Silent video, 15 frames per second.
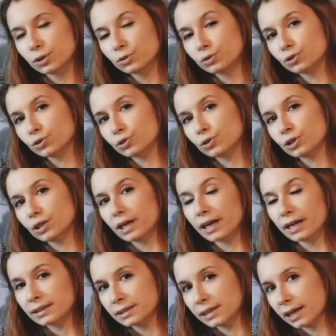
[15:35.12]
not sure
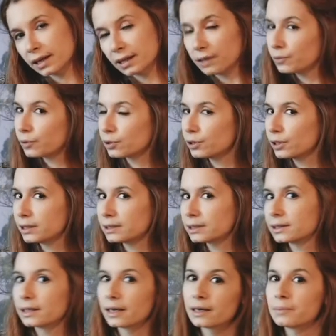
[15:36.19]
exactly what they
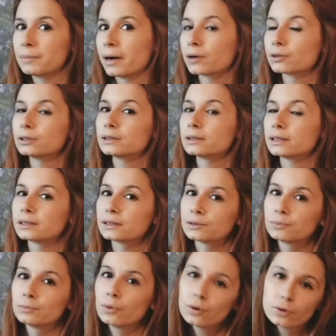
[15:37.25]
say about it in the
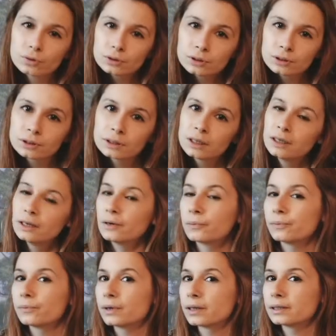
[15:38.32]
books,
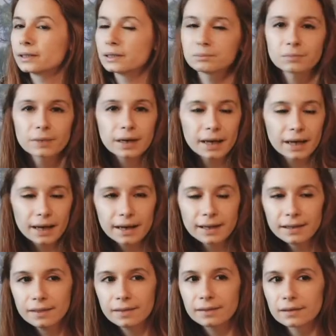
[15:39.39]
but in my
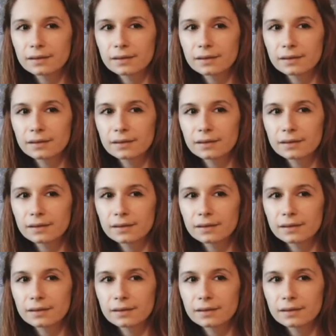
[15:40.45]
head,